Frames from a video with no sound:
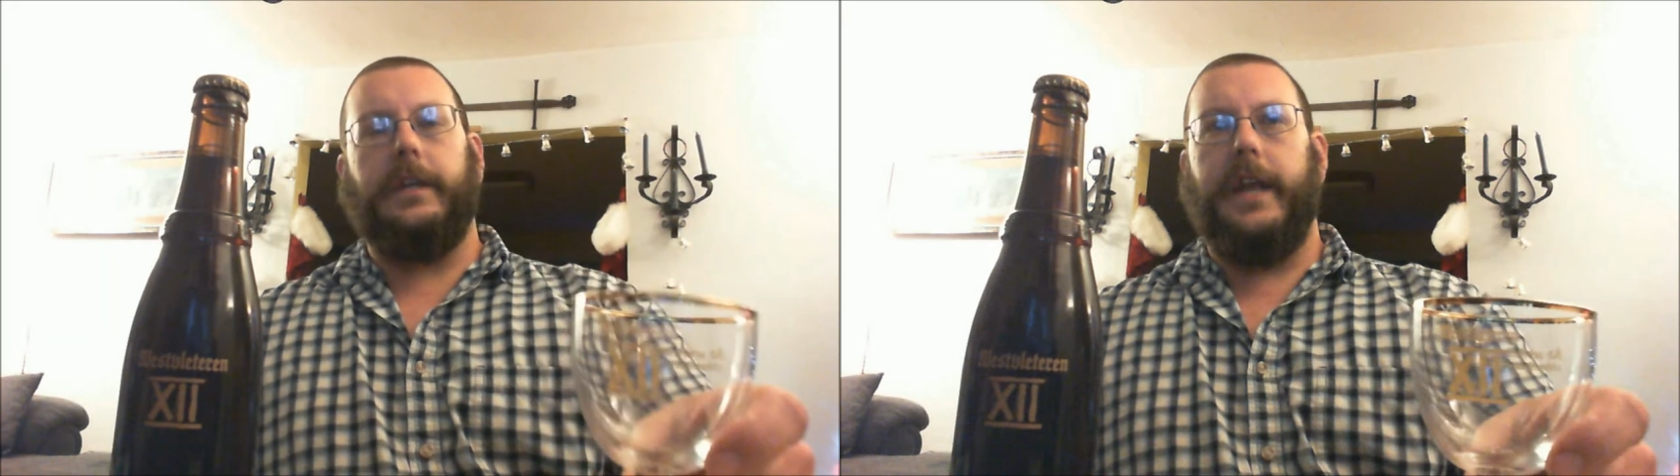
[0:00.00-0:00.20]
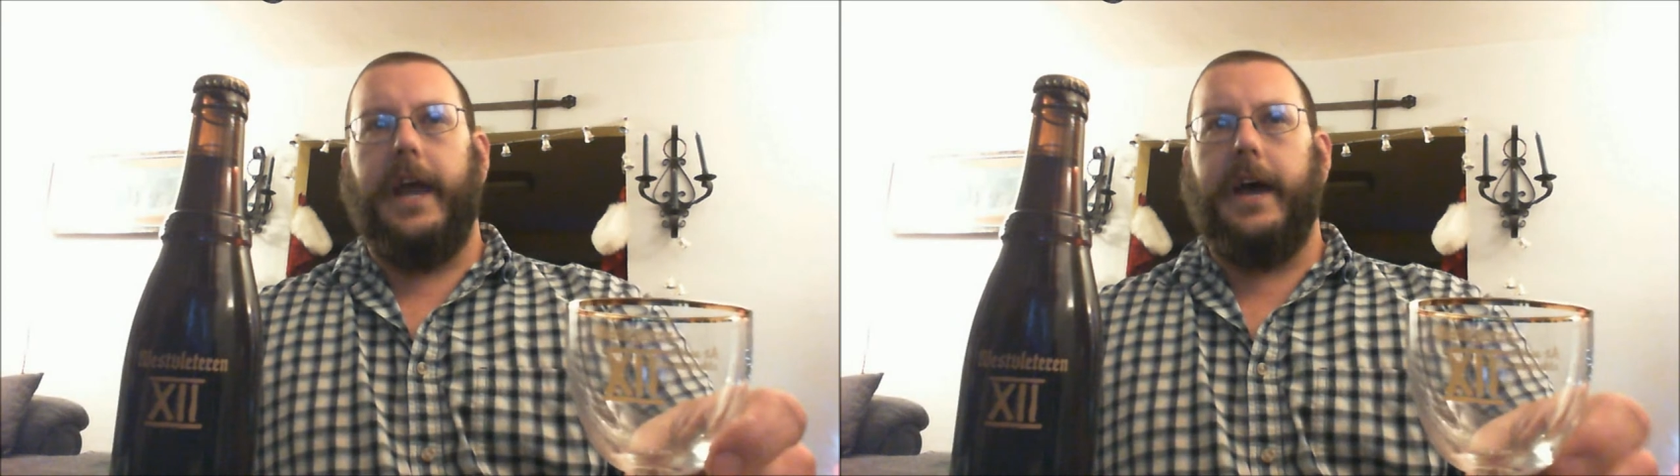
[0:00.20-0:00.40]

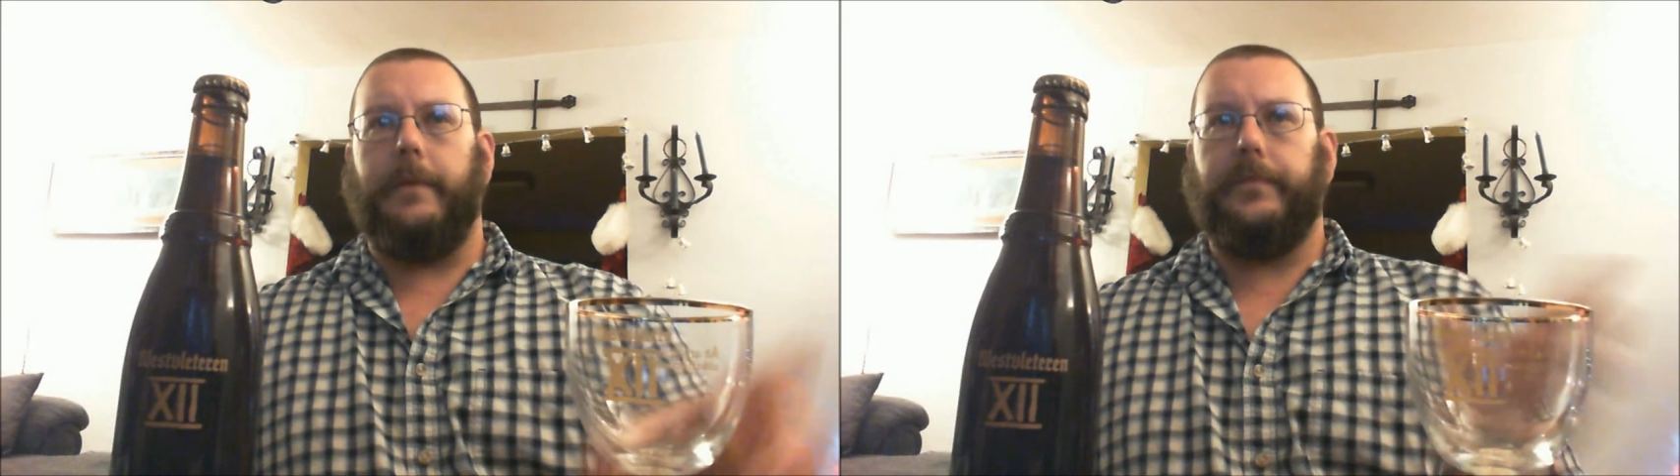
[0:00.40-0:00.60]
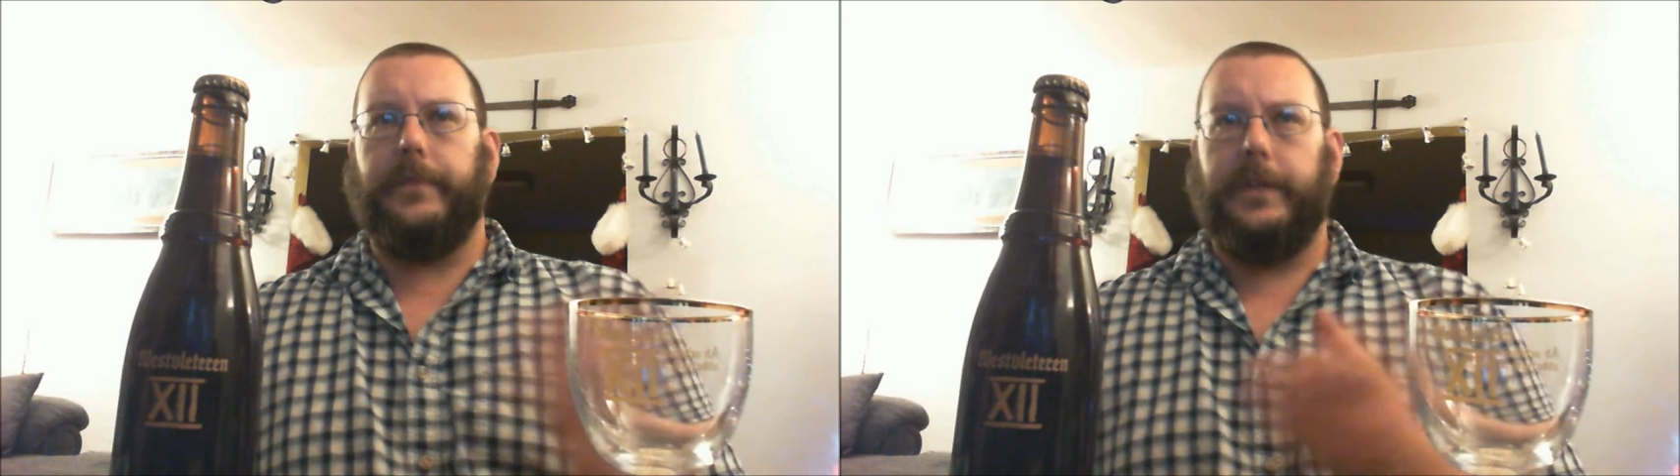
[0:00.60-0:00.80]

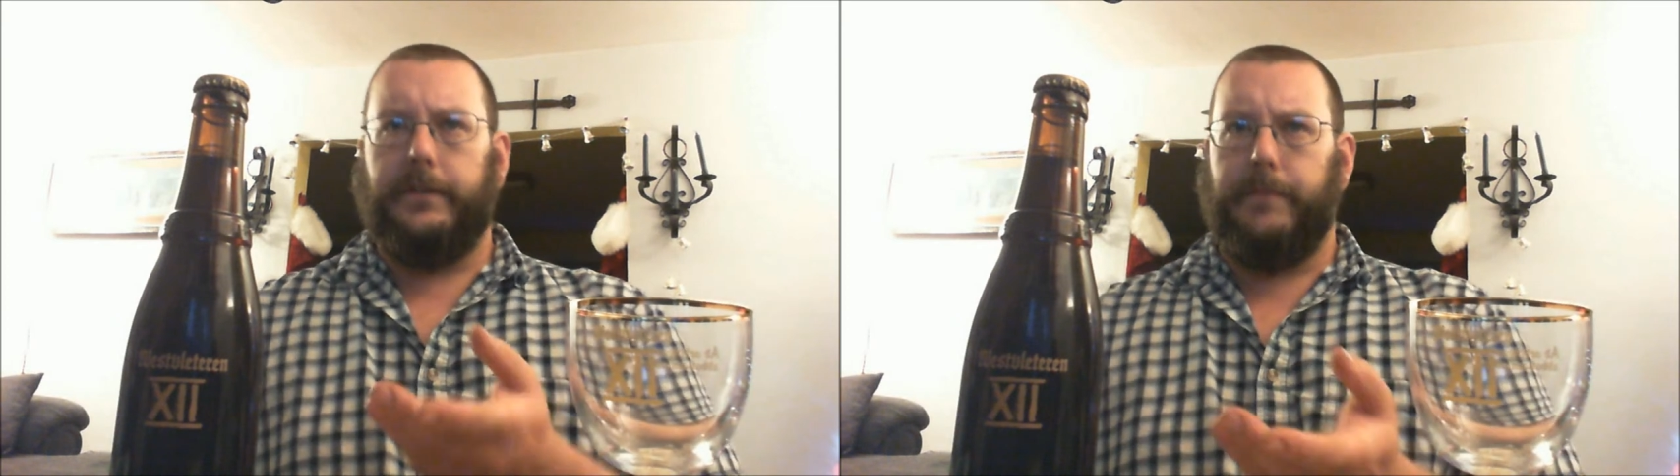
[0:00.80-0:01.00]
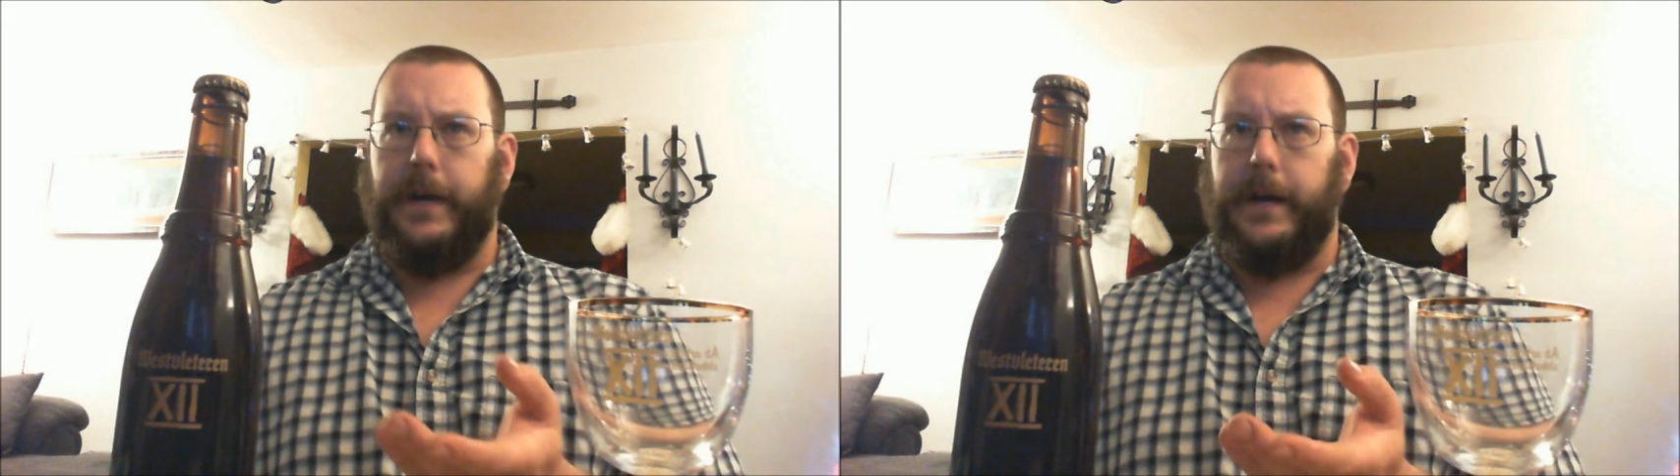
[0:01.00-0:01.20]
Now, this
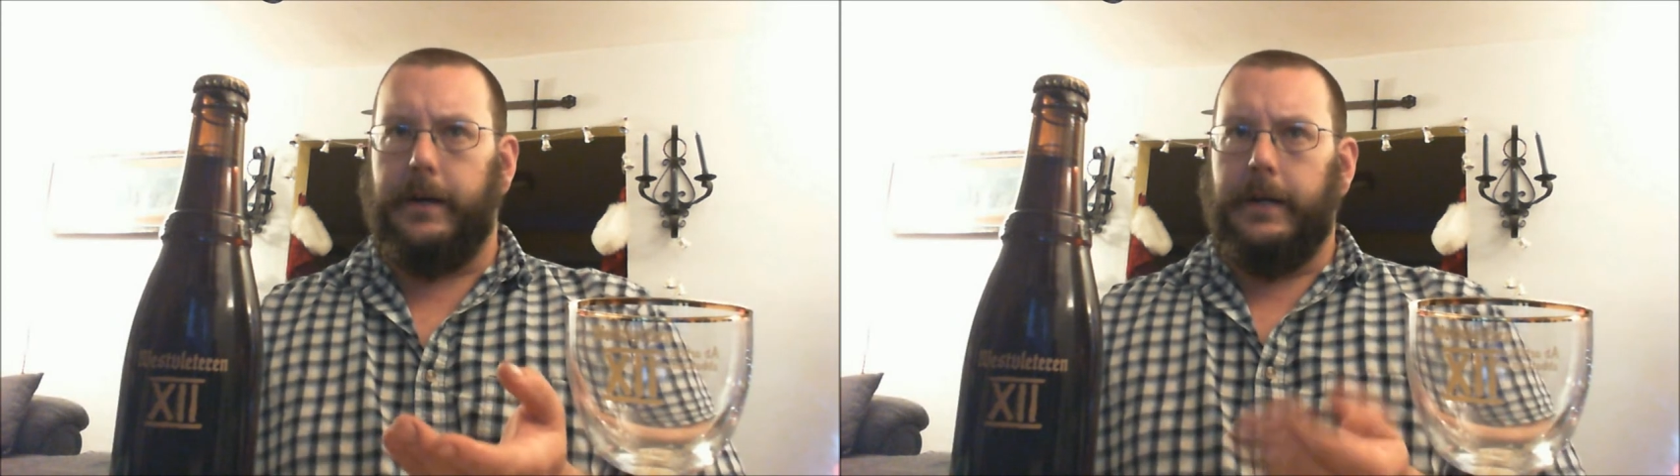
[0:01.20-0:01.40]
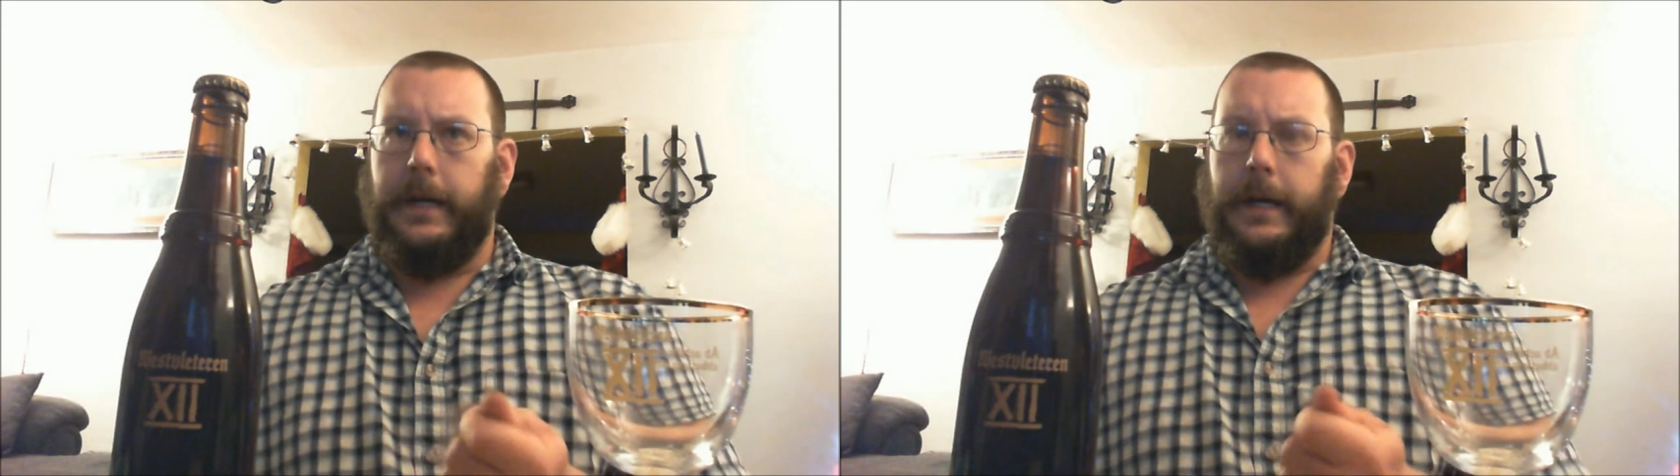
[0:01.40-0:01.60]
beer